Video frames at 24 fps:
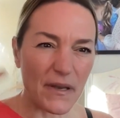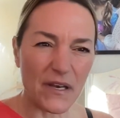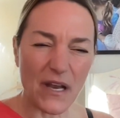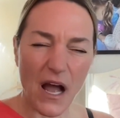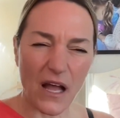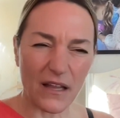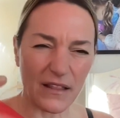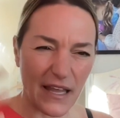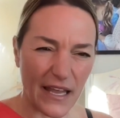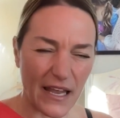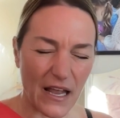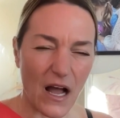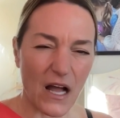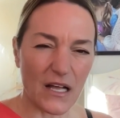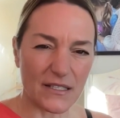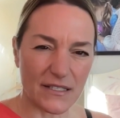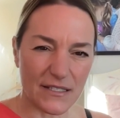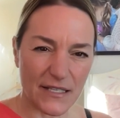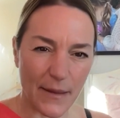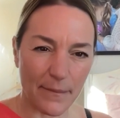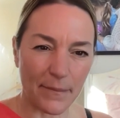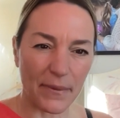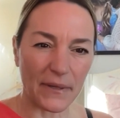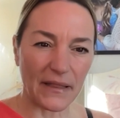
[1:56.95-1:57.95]
not late
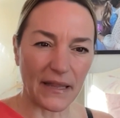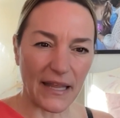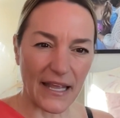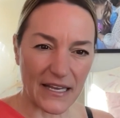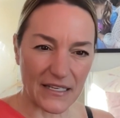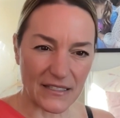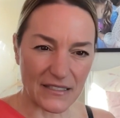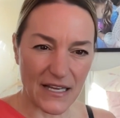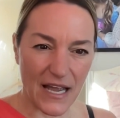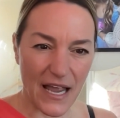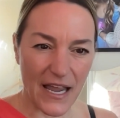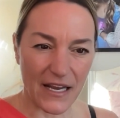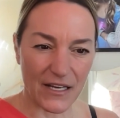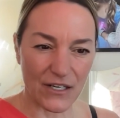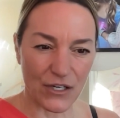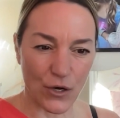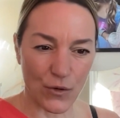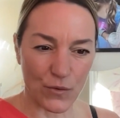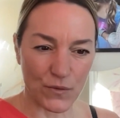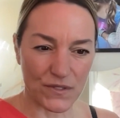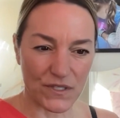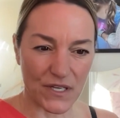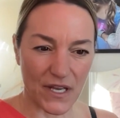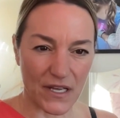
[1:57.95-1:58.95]
onset, but late
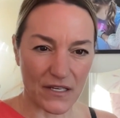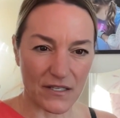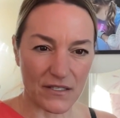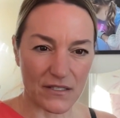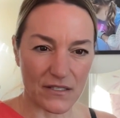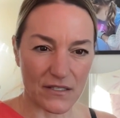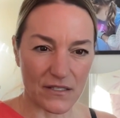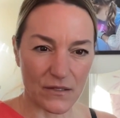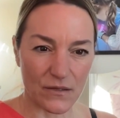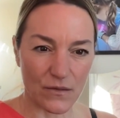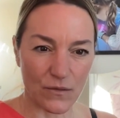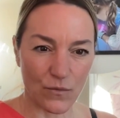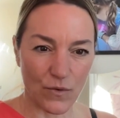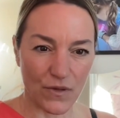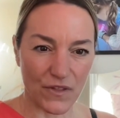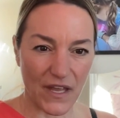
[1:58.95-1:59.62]
diagnosis with